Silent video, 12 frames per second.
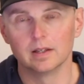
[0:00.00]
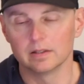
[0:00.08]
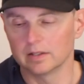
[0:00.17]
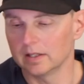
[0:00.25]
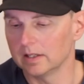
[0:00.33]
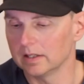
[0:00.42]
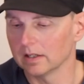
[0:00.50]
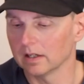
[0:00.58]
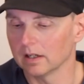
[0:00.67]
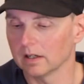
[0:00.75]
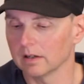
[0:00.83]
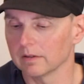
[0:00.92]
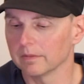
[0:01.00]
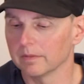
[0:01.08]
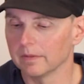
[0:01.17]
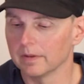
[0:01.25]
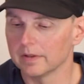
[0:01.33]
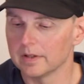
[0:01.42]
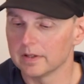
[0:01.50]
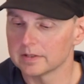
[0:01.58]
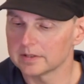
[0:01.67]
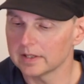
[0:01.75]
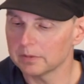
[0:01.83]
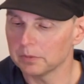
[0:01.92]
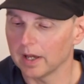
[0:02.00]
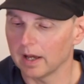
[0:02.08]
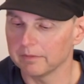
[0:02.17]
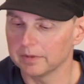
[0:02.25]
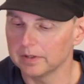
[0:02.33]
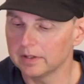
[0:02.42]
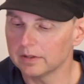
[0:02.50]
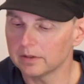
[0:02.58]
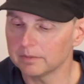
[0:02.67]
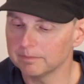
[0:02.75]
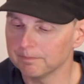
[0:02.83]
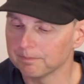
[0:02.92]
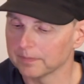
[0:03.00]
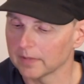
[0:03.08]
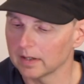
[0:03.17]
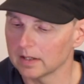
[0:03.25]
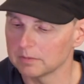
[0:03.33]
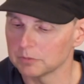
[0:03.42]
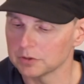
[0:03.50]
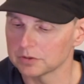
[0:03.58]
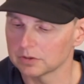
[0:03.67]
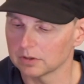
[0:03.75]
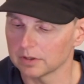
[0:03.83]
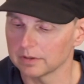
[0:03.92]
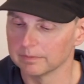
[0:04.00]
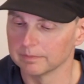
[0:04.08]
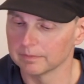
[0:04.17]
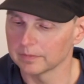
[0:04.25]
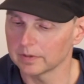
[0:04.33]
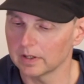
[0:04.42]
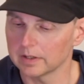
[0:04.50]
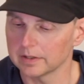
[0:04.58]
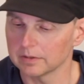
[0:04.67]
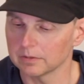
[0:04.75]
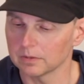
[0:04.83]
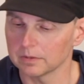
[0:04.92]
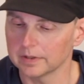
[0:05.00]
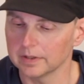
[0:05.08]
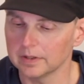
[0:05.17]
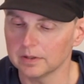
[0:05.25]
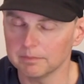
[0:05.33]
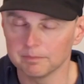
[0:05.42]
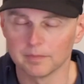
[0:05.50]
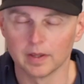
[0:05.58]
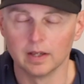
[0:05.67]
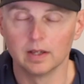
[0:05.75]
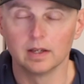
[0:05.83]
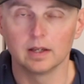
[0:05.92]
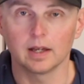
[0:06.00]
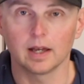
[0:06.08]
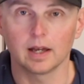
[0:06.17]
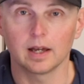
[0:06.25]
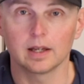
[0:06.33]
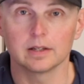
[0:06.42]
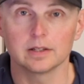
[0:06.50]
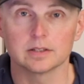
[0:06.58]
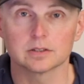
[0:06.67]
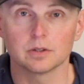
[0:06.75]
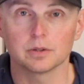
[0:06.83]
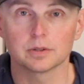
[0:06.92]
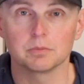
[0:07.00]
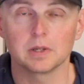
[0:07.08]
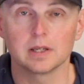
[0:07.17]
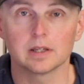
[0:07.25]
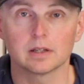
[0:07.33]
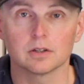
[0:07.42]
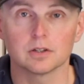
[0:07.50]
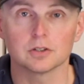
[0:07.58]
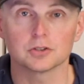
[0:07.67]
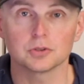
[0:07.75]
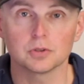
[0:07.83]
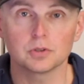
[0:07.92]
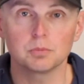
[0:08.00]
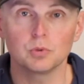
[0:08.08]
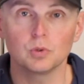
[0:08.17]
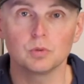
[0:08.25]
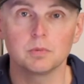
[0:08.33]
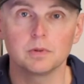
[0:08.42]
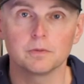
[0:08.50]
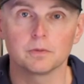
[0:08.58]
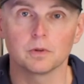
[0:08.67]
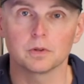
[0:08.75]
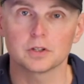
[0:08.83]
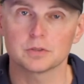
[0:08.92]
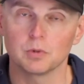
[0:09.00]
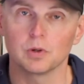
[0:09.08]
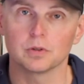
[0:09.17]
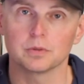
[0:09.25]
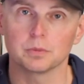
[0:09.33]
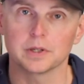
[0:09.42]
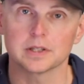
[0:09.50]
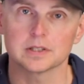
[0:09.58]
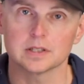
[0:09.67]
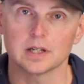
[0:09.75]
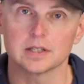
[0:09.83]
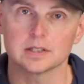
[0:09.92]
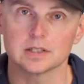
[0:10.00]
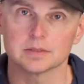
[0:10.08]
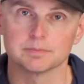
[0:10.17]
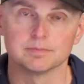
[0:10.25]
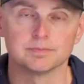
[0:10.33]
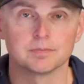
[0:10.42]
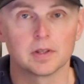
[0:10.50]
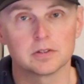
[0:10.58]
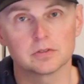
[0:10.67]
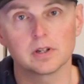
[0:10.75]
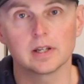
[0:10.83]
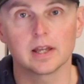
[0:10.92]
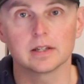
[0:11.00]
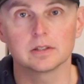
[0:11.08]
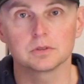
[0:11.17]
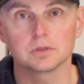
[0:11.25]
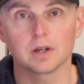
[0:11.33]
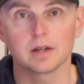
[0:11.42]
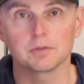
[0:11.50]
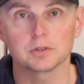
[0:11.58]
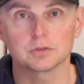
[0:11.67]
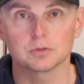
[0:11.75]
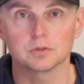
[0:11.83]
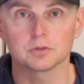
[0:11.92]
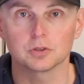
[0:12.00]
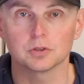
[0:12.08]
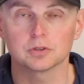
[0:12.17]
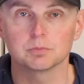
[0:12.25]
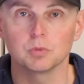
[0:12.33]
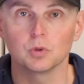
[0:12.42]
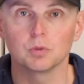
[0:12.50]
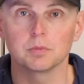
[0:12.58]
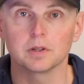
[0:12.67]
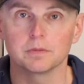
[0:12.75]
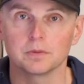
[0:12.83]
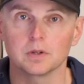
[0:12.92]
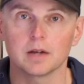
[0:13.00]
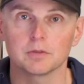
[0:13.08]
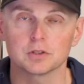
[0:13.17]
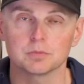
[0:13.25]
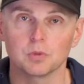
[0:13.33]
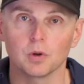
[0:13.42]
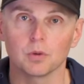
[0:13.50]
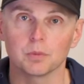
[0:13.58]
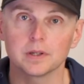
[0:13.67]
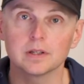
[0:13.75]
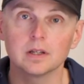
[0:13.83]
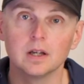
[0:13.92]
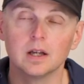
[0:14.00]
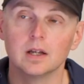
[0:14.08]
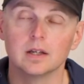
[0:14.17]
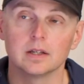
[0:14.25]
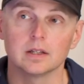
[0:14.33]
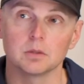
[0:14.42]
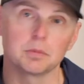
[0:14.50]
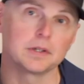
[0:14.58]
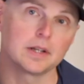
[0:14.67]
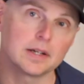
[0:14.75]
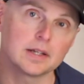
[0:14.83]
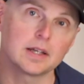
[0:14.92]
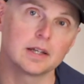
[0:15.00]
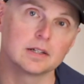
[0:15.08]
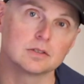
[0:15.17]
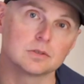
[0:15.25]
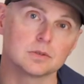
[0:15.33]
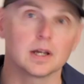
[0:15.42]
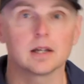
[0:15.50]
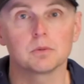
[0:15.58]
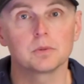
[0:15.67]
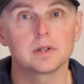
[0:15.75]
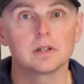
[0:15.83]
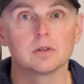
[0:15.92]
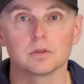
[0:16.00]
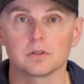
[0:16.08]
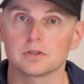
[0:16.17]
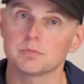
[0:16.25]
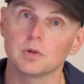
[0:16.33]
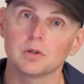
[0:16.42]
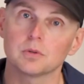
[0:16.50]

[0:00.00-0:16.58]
The stick we have here, I'm just gonna cut it here. And it's going to make a shorter boom for the smaller wing sizes. It's really handy to have a short boom if you have a small wing. It'll be dedicated to that wing or the smaller